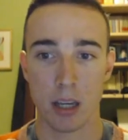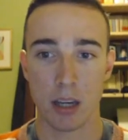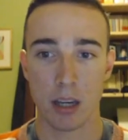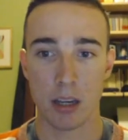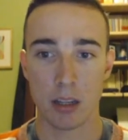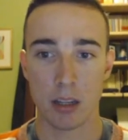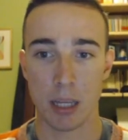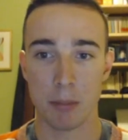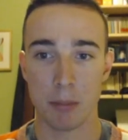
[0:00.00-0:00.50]

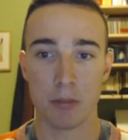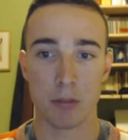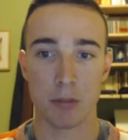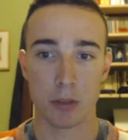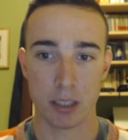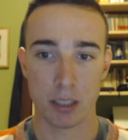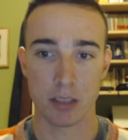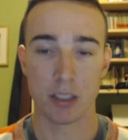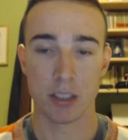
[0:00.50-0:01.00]
aims
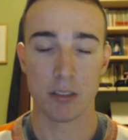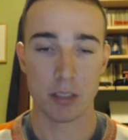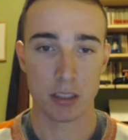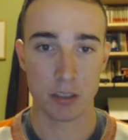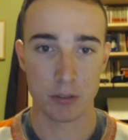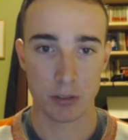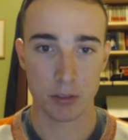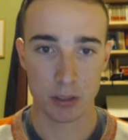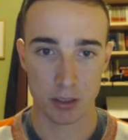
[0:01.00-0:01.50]
for
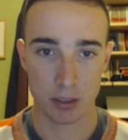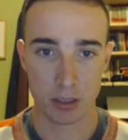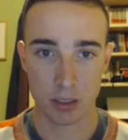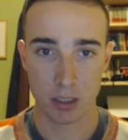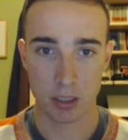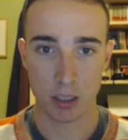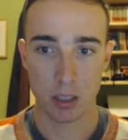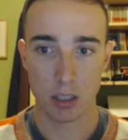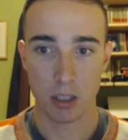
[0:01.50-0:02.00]
activity first.
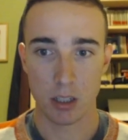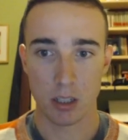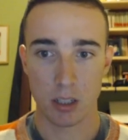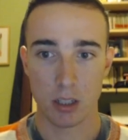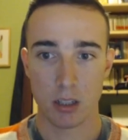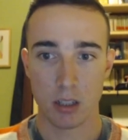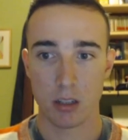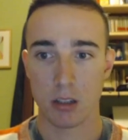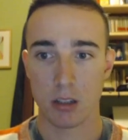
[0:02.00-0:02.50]

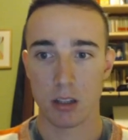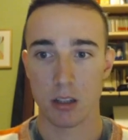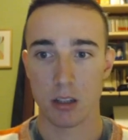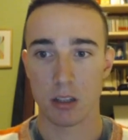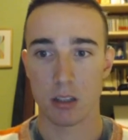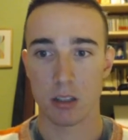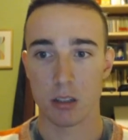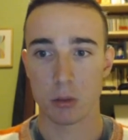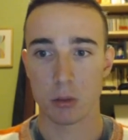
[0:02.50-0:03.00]

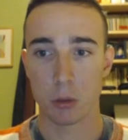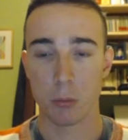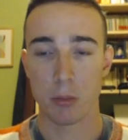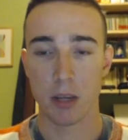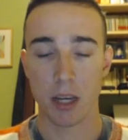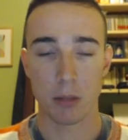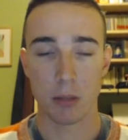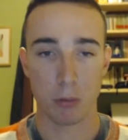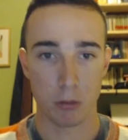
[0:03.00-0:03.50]
Rook
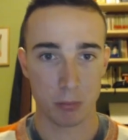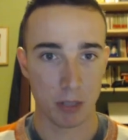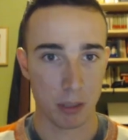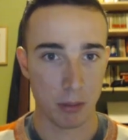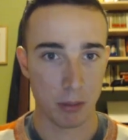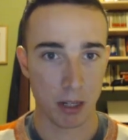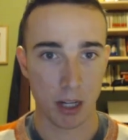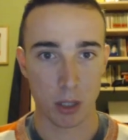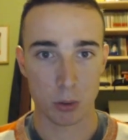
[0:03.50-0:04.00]
b8 was
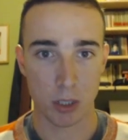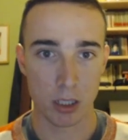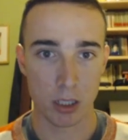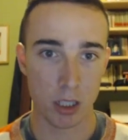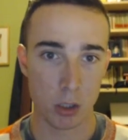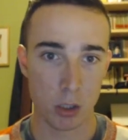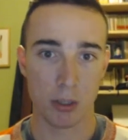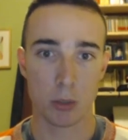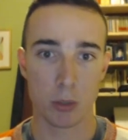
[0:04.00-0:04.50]
played by
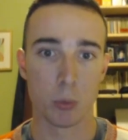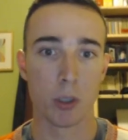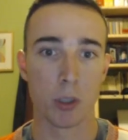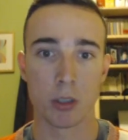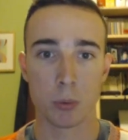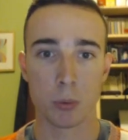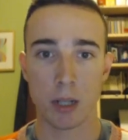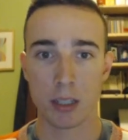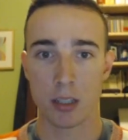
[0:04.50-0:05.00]
Caruana. You might
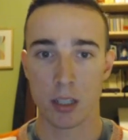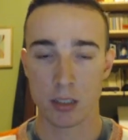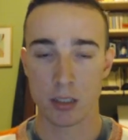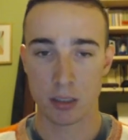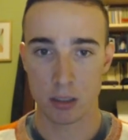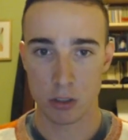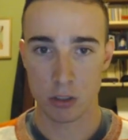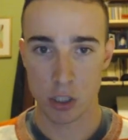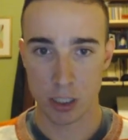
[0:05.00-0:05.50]
wonder why
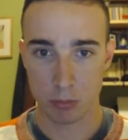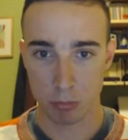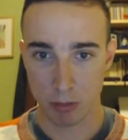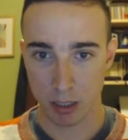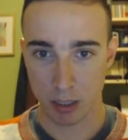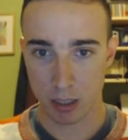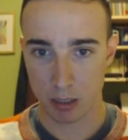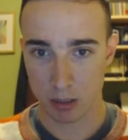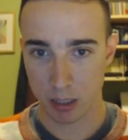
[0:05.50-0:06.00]
doesn't just
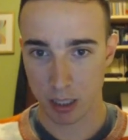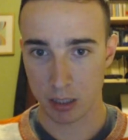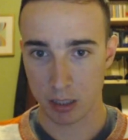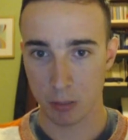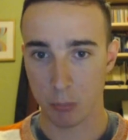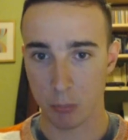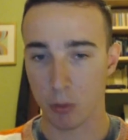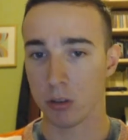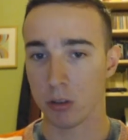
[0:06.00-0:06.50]
black take
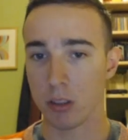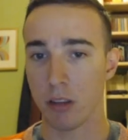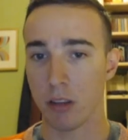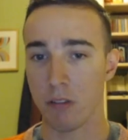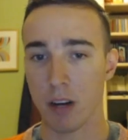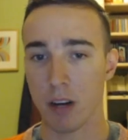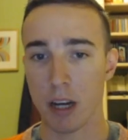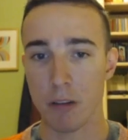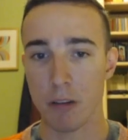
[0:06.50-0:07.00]
the pawn on
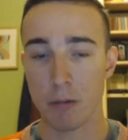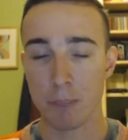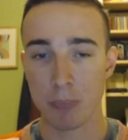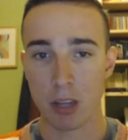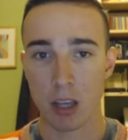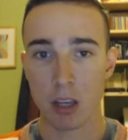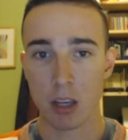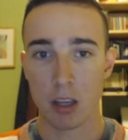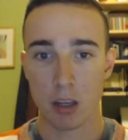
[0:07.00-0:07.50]
e5,
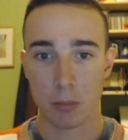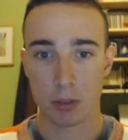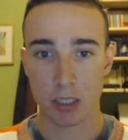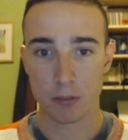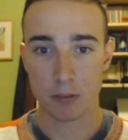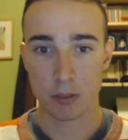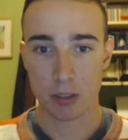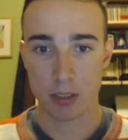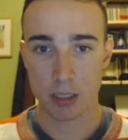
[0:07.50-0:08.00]
but
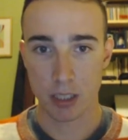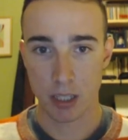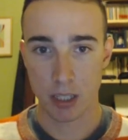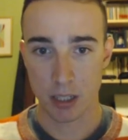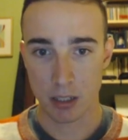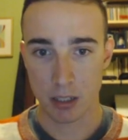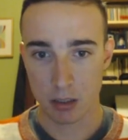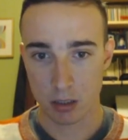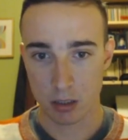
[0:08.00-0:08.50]
after
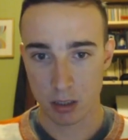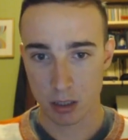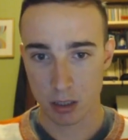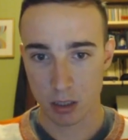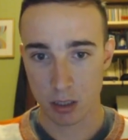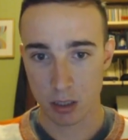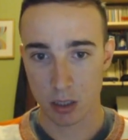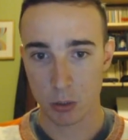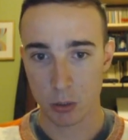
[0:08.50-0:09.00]
say
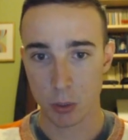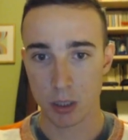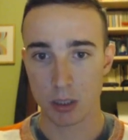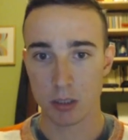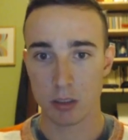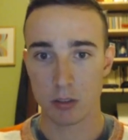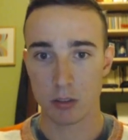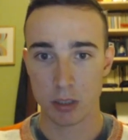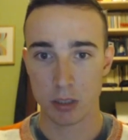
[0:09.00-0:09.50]
queen
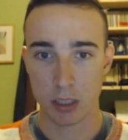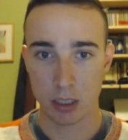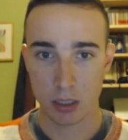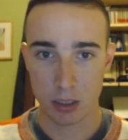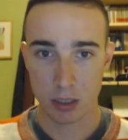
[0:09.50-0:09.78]
d3,